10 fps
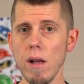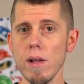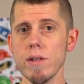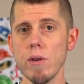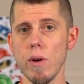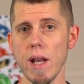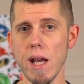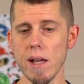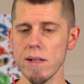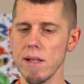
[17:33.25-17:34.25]
also it
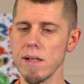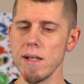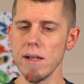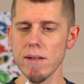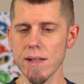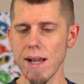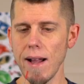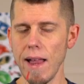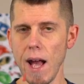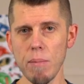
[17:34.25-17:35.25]
has this needle
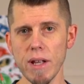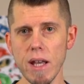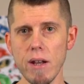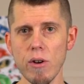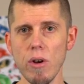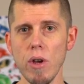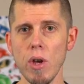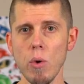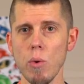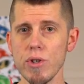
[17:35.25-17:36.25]
style applicator,
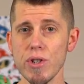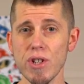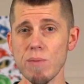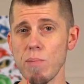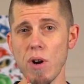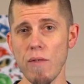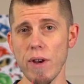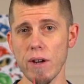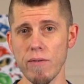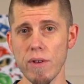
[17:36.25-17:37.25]
which is just
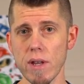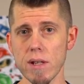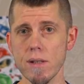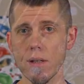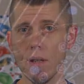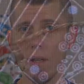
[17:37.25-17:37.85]
perfect for this.